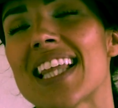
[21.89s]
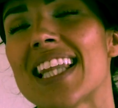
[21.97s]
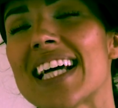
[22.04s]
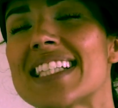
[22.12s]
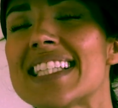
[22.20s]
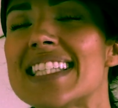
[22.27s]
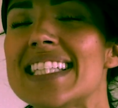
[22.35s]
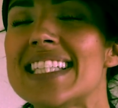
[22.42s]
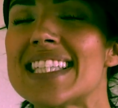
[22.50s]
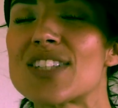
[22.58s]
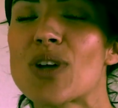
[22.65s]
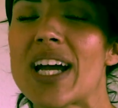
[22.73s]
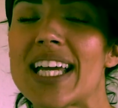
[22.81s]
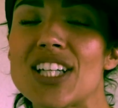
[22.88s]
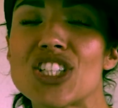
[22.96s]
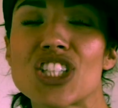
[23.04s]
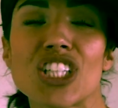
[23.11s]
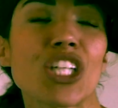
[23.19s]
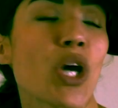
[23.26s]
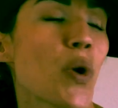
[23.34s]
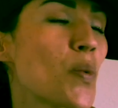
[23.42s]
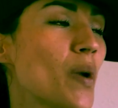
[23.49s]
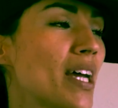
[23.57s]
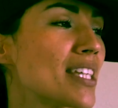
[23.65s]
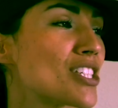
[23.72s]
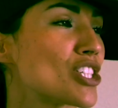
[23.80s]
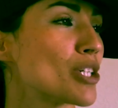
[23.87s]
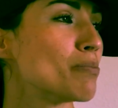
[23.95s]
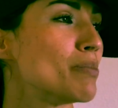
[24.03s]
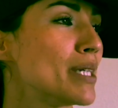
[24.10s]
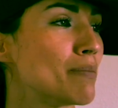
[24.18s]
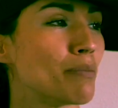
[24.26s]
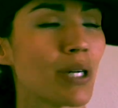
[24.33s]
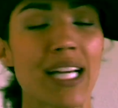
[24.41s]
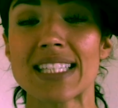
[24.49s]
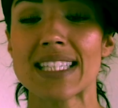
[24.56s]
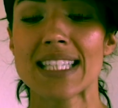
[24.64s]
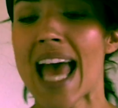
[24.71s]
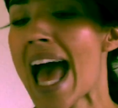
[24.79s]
I like to see striation where there should be breast.